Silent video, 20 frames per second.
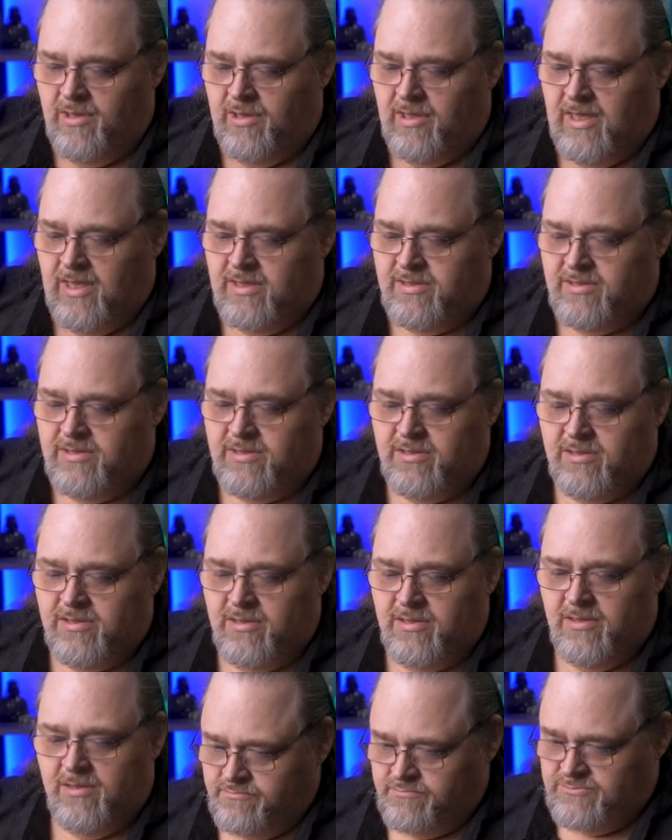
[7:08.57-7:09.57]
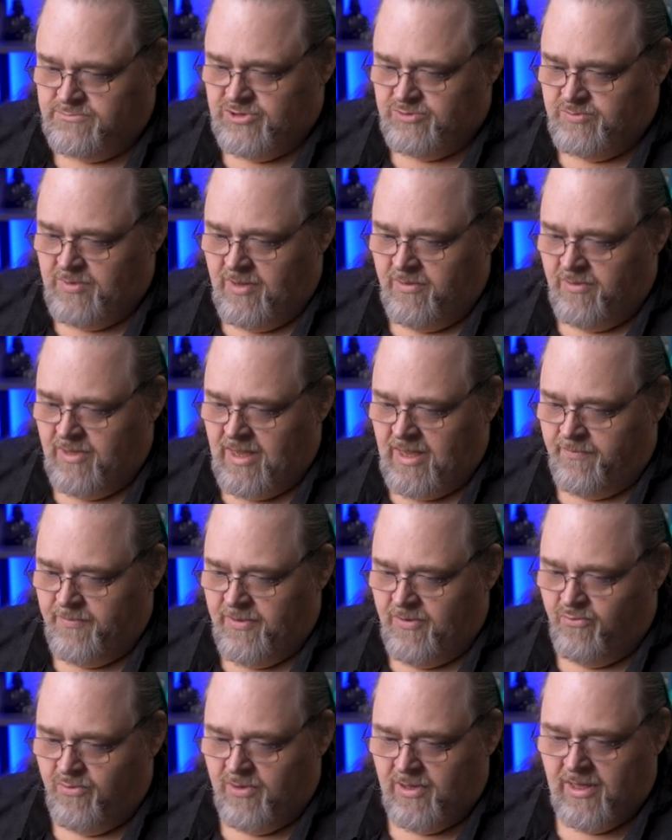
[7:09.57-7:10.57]
list this might not
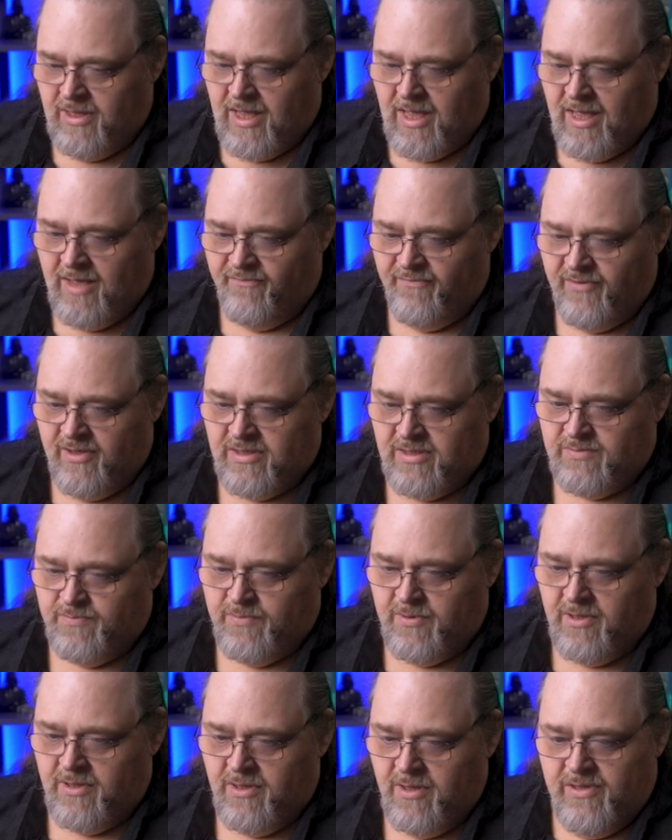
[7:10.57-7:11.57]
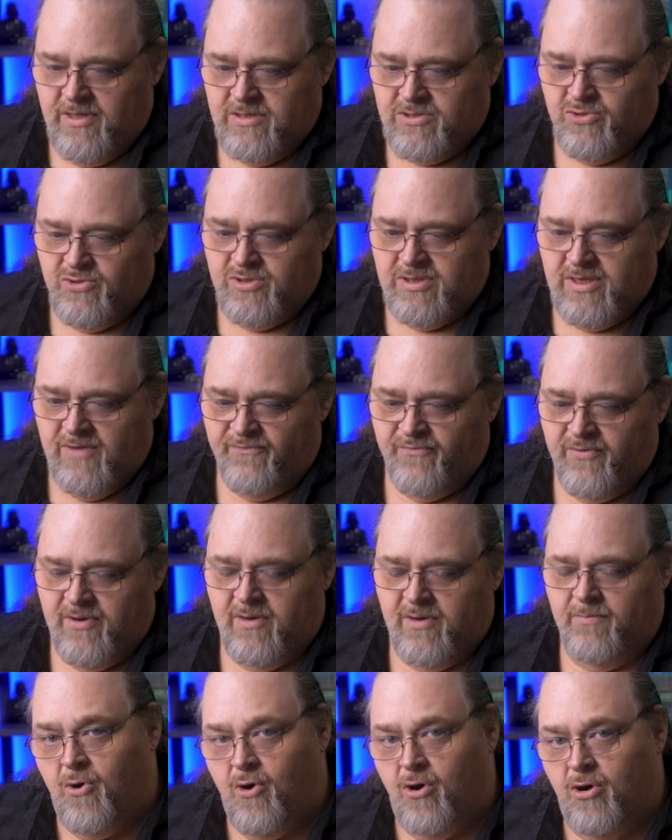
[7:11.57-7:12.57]
be really obvious, but these are
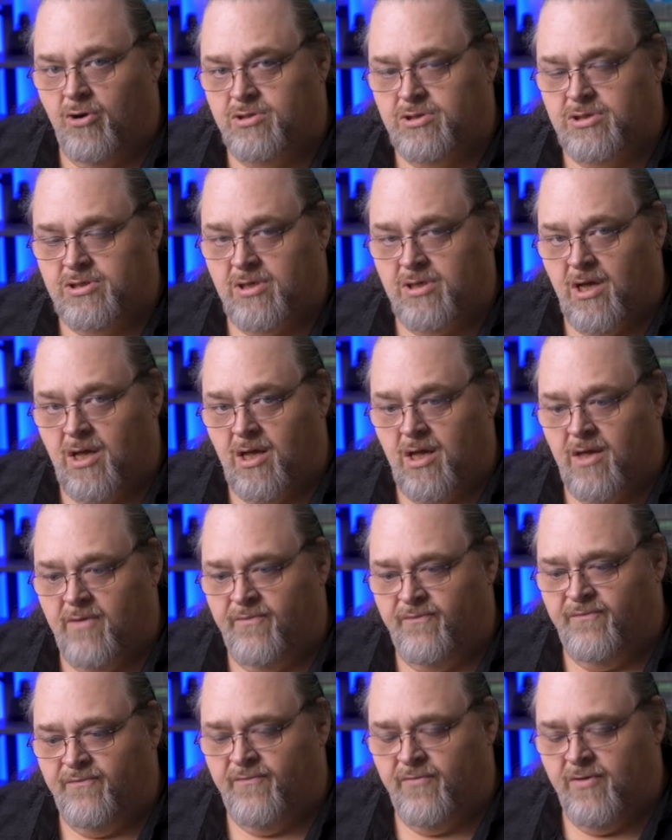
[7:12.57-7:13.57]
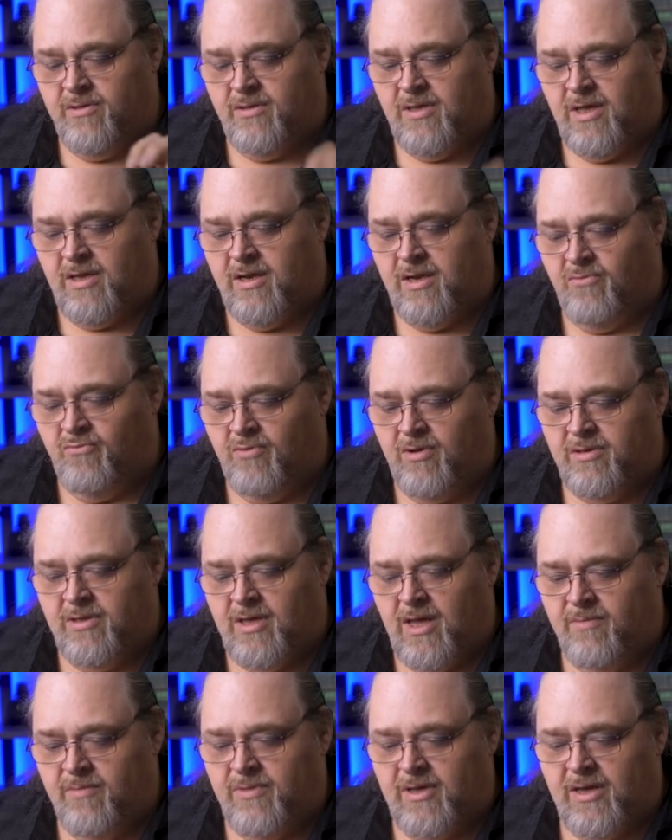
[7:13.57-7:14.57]
different parts of the .NET
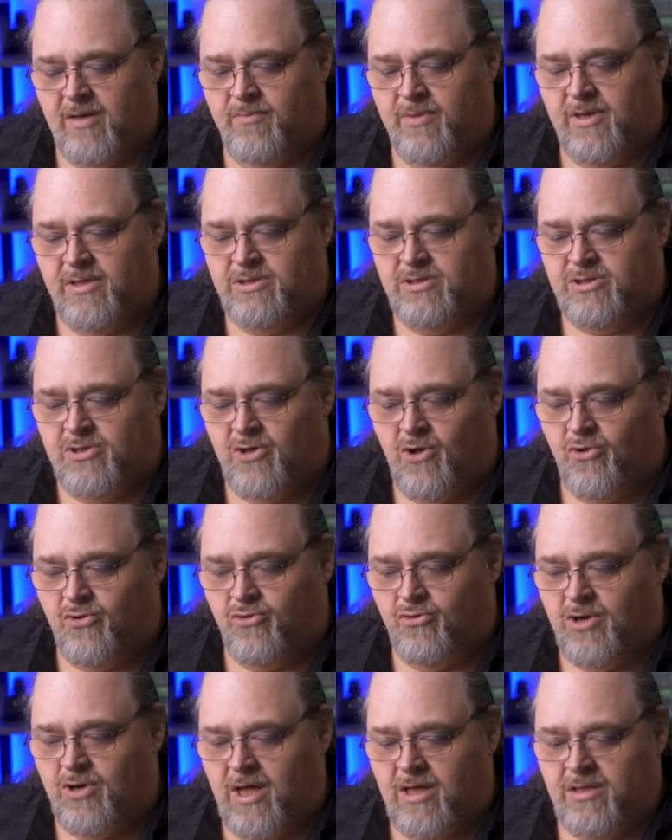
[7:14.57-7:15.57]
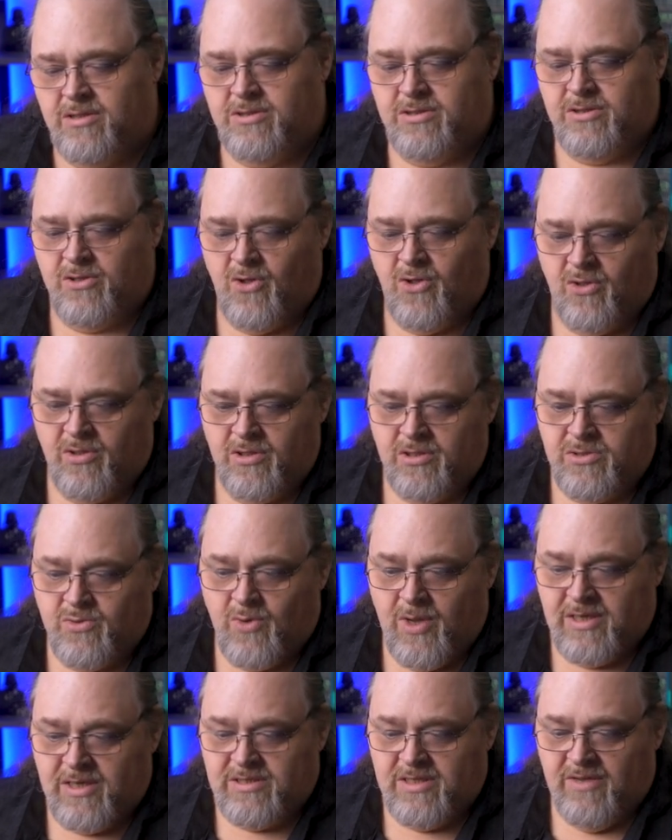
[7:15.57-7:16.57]
runtime that can be installed or not installed. And so
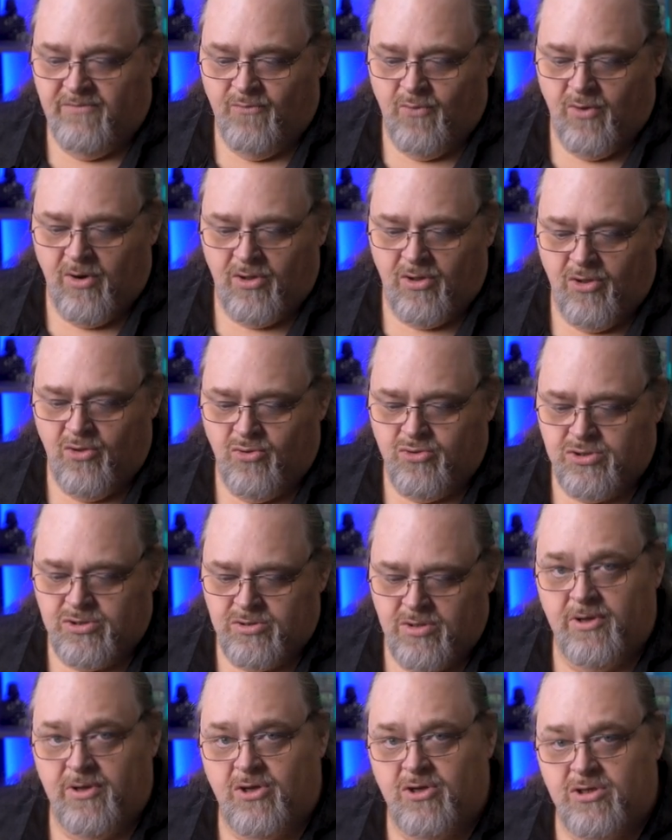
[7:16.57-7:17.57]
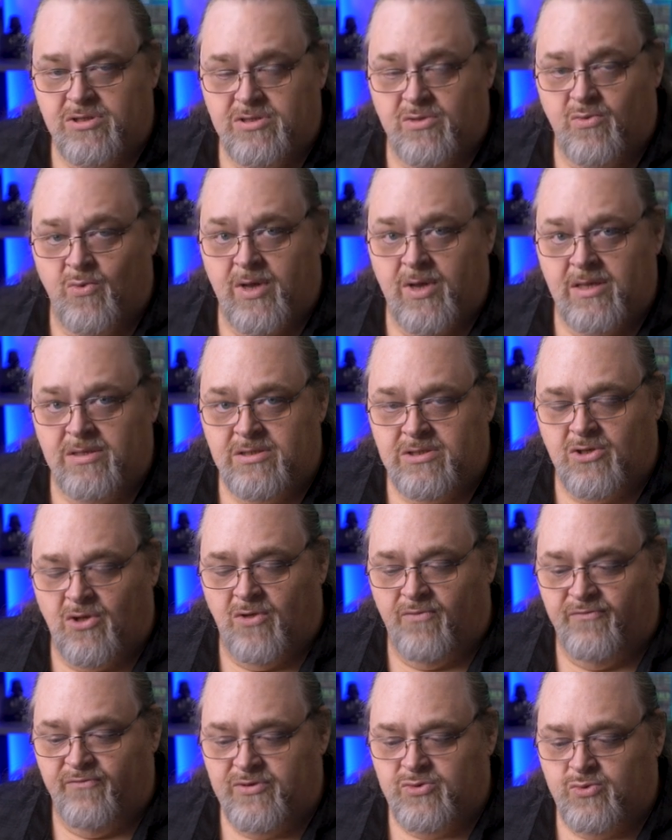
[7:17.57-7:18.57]
I actually have workloads because of the way I
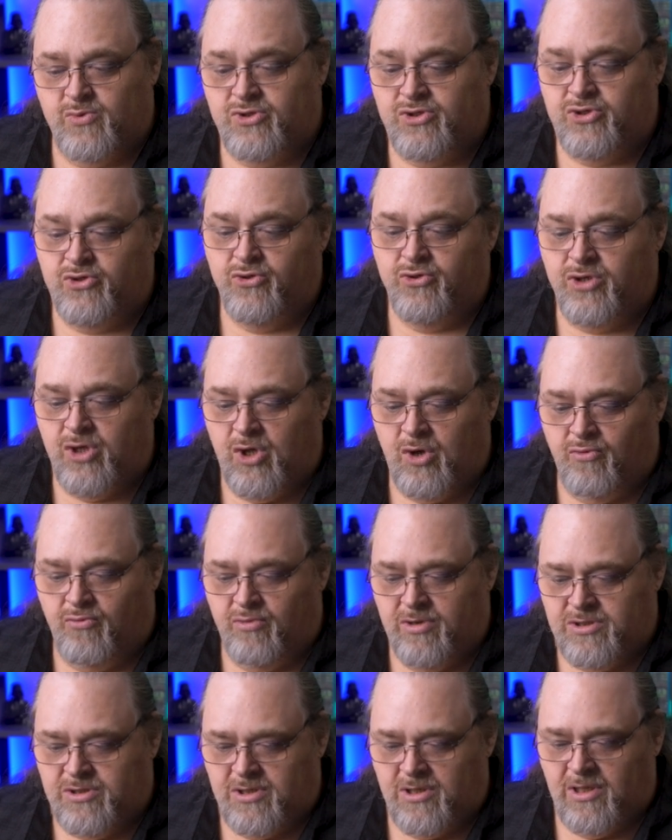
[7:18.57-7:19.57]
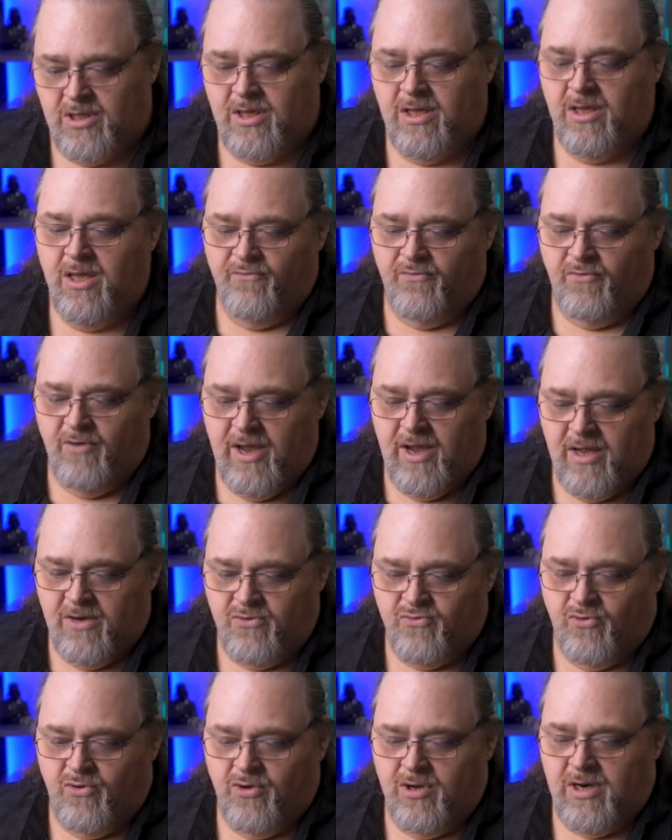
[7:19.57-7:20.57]
installed Visual Studio originally for
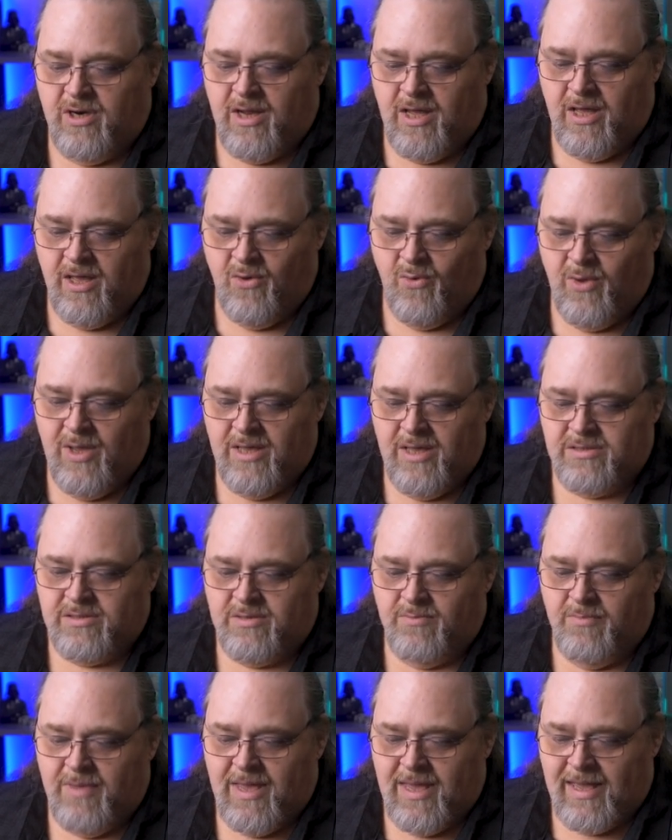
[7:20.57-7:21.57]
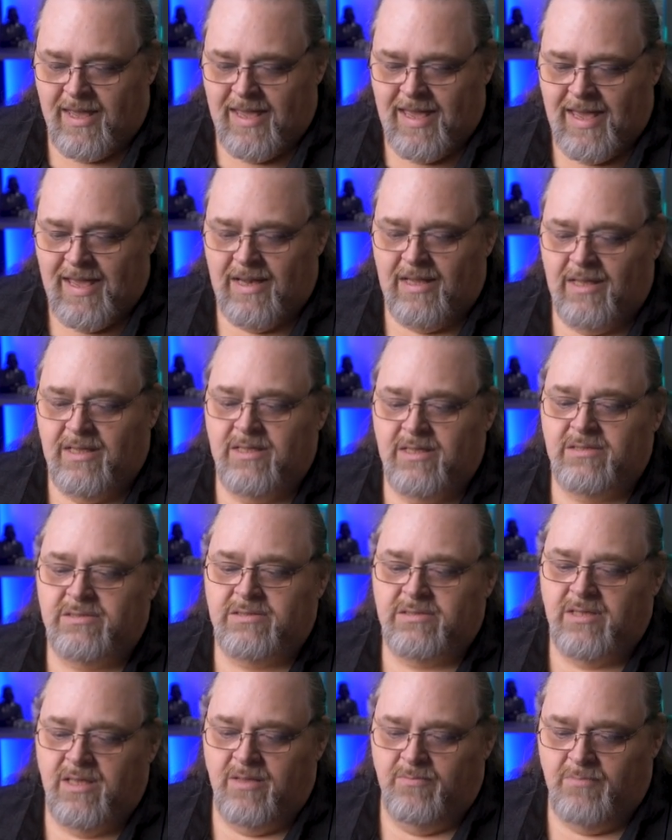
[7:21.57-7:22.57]
Android and iOS and Mac
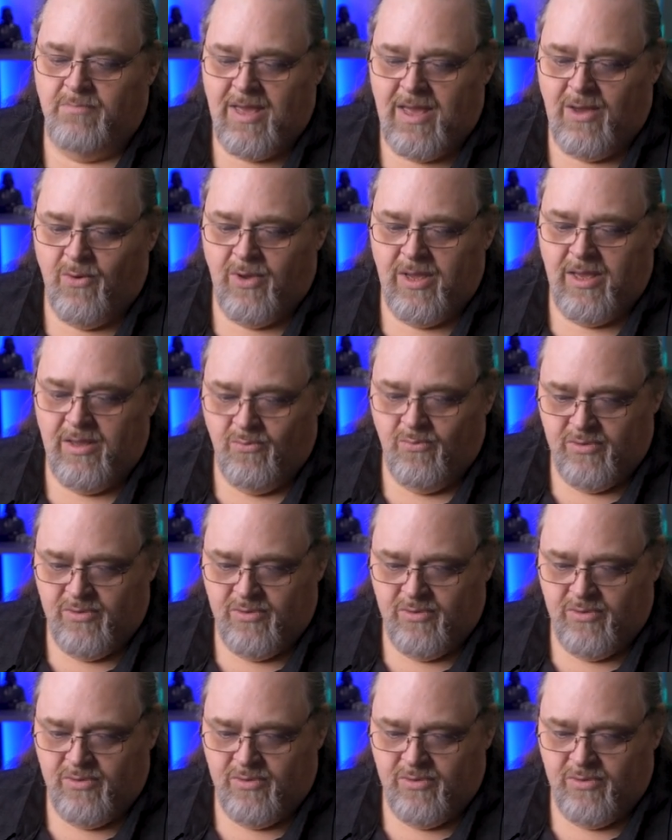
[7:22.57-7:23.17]
Catalyst and MAUI.